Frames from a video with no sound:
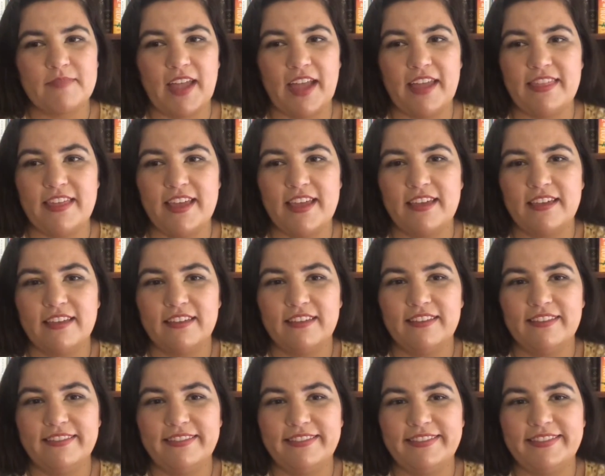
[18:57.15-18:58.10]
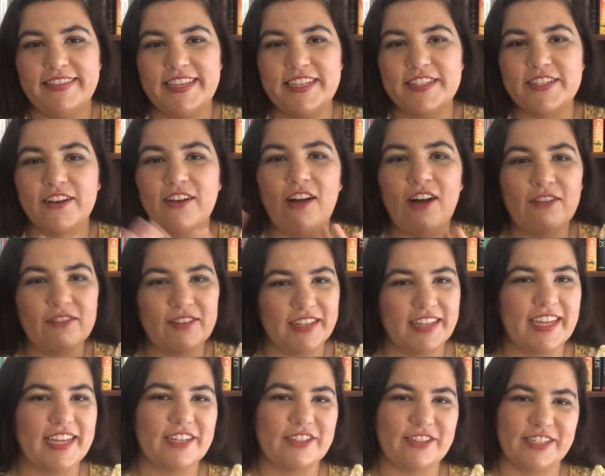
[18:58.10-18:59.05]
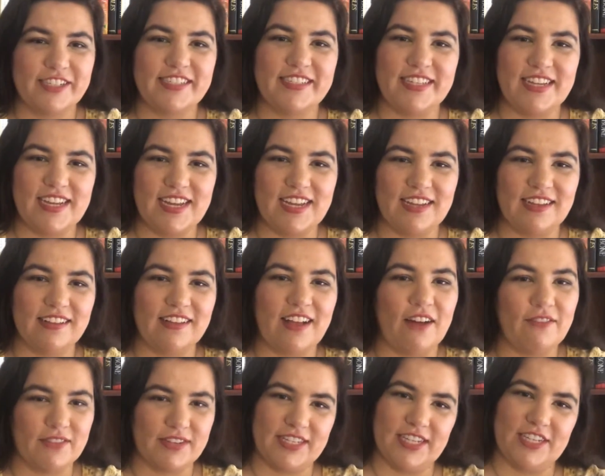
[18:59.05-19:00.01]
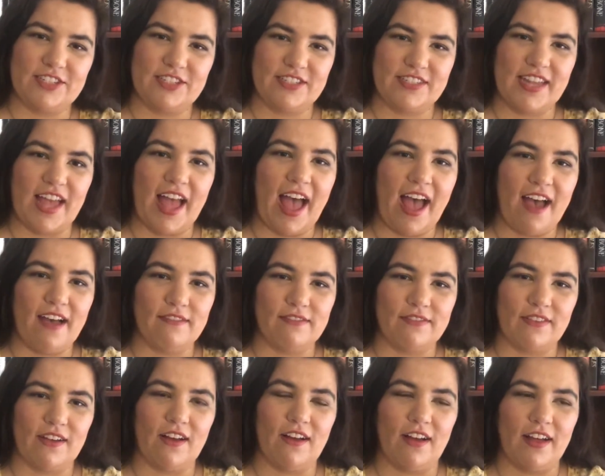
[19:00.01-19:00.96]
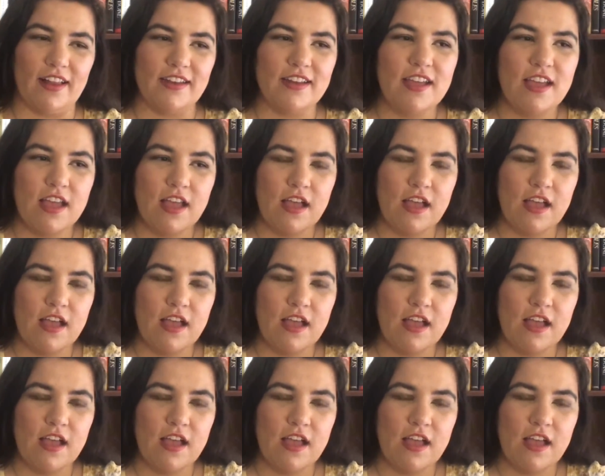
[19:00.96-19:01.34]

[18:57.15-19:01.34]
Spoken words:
I think these are all really interesting conversations to have on